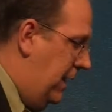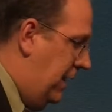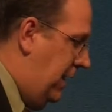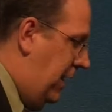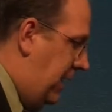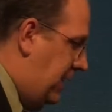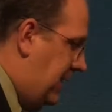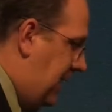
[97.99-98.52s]
You,
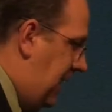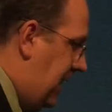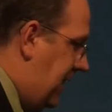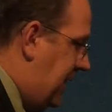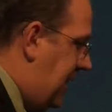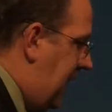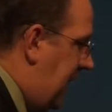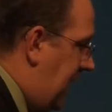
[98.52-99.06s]
you see,
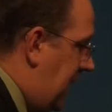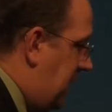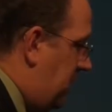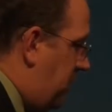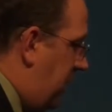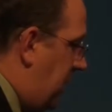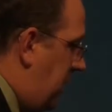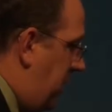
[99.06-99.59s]
the thing
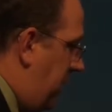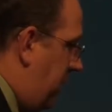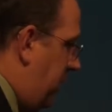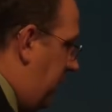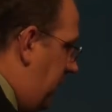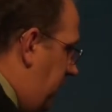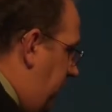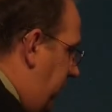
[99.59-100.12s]
is with
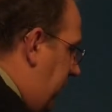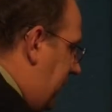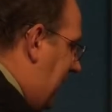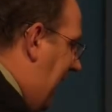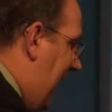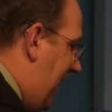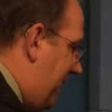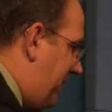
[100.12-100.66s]

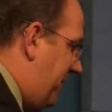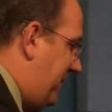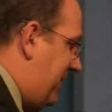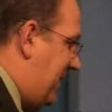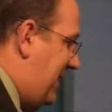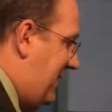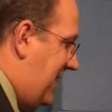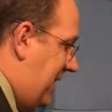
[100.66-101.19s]
unilateral
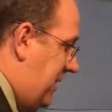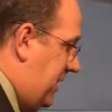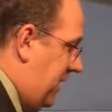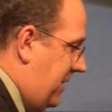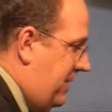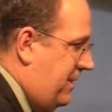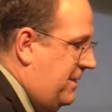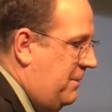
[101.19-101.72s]

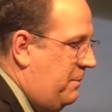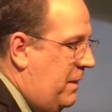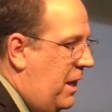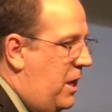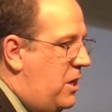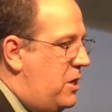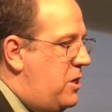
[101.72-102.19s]
decisions,